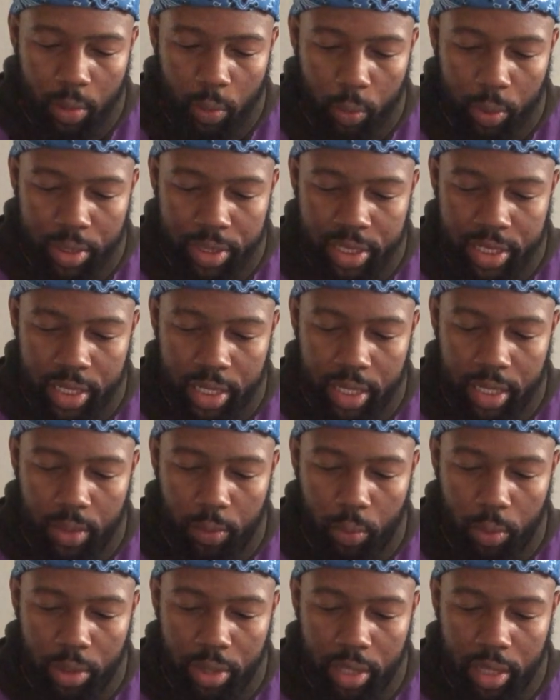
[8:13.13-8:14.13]
When she,
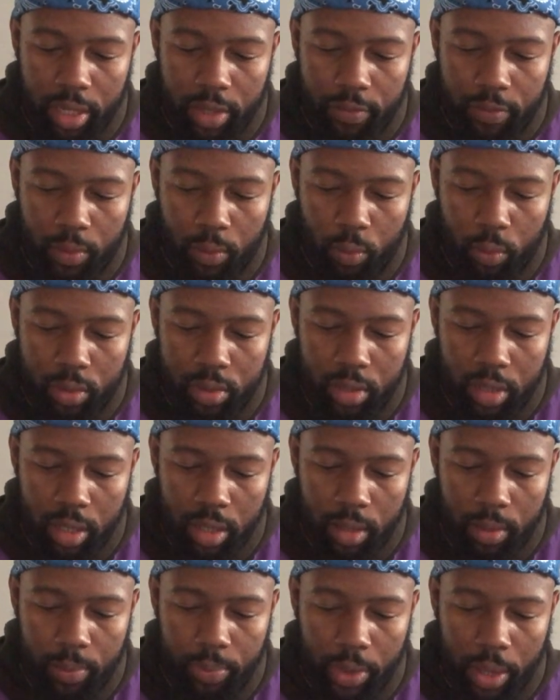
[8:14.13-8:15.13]
when the even was
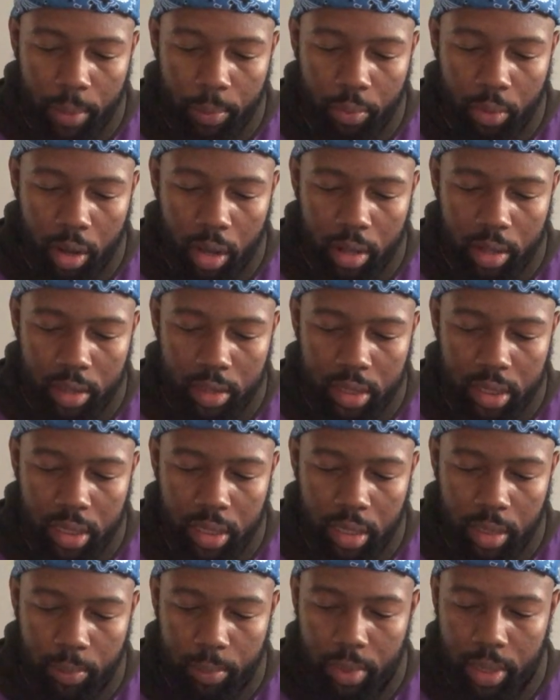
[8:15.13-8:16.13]
come, they brought unto
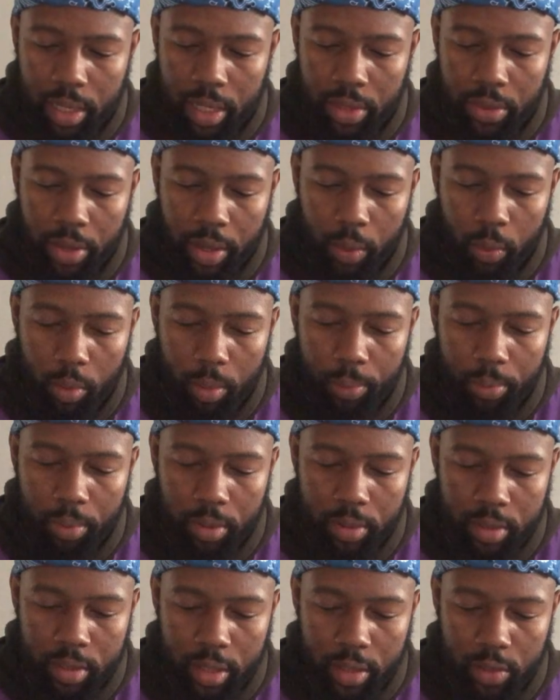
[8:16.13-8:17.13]
him many that were
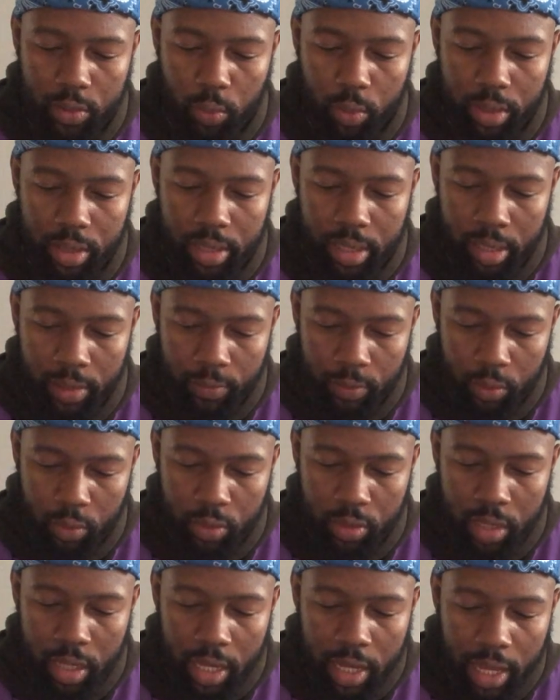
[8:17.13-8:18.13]
possessed with
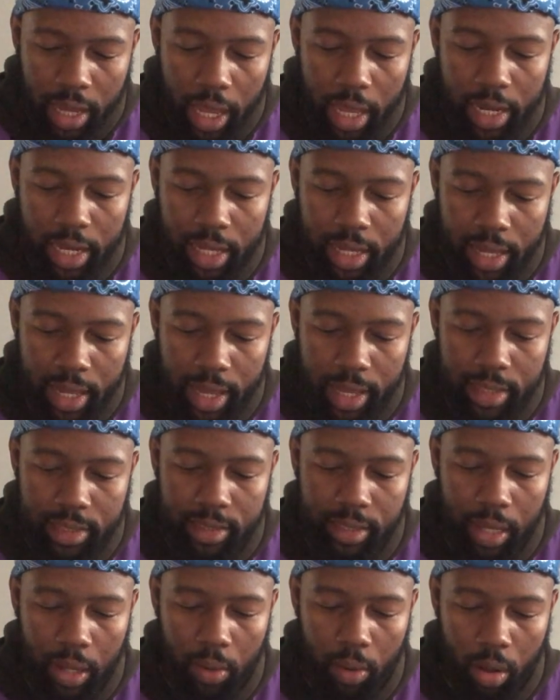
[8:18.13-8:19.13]
devils, and he
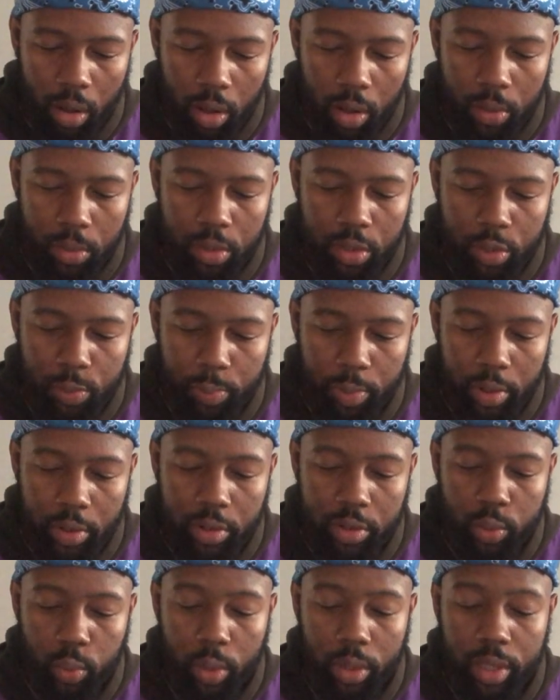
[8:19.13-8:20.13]
cast out all the
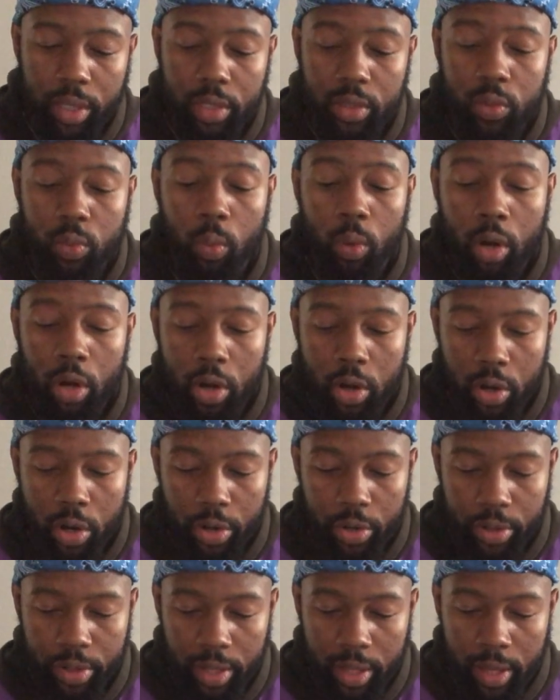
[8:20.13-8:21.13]
spirits with his
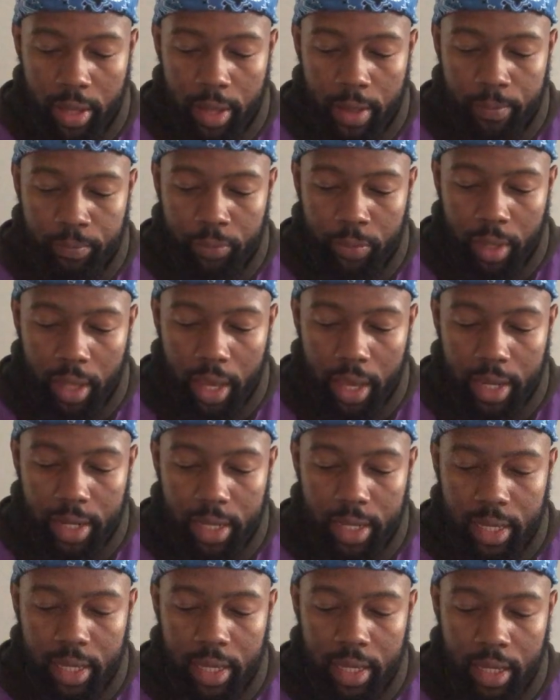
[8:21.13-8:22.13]
word, and
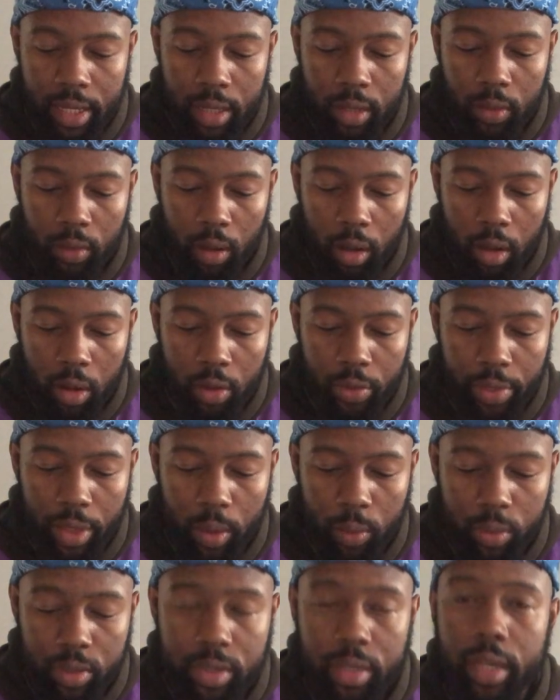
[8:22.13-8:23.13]
he healed all that
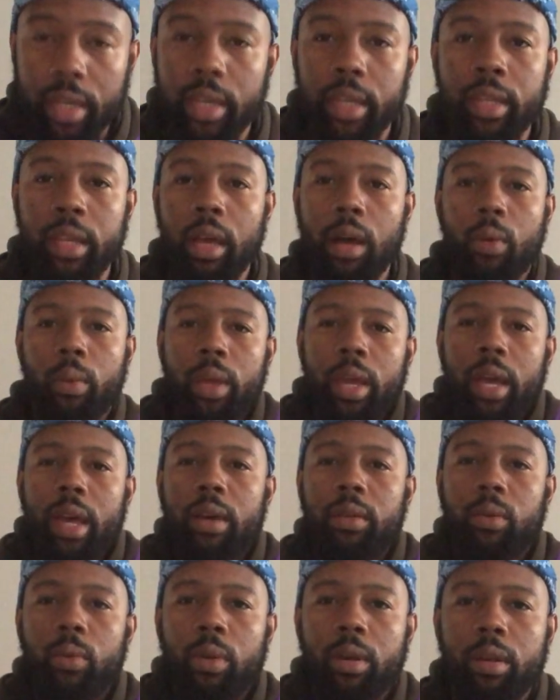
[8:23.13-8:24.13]
were sick. And y'all, we
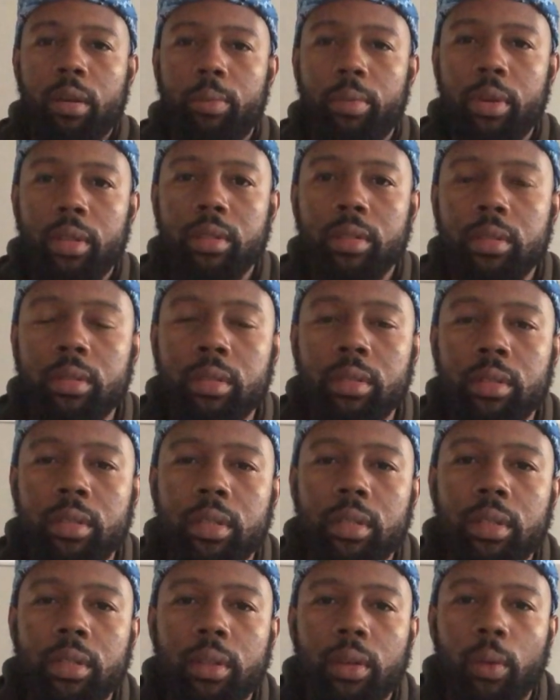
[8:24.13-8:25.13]
have the word, brothers.
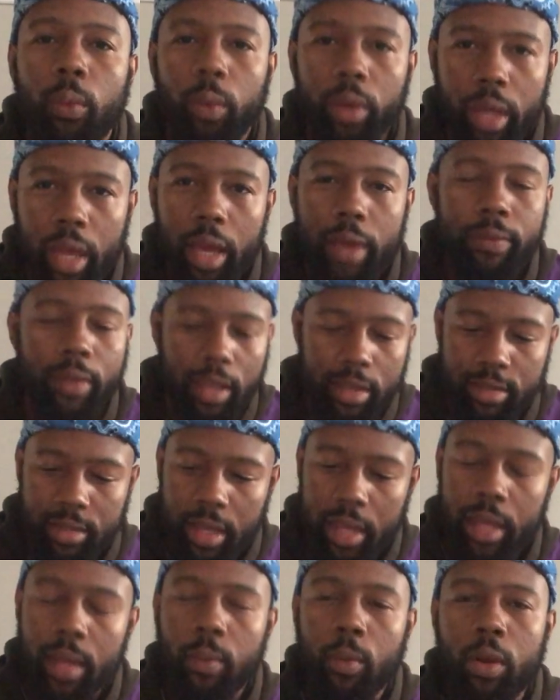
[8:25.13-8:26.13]
We have that
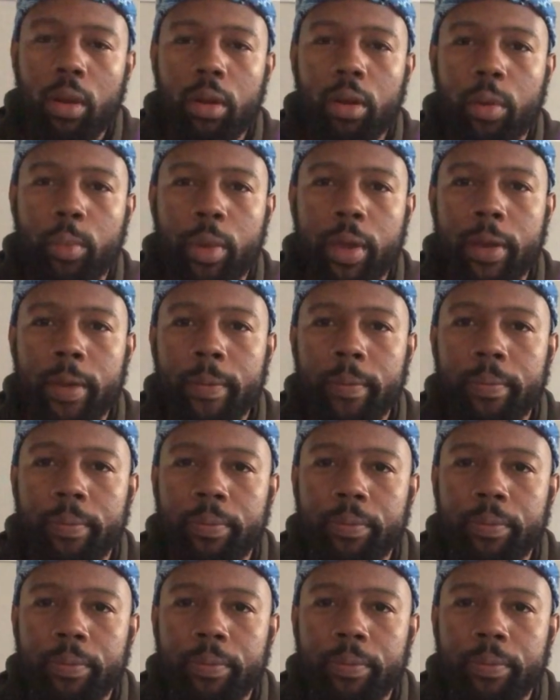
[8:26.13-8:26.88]
same word, man.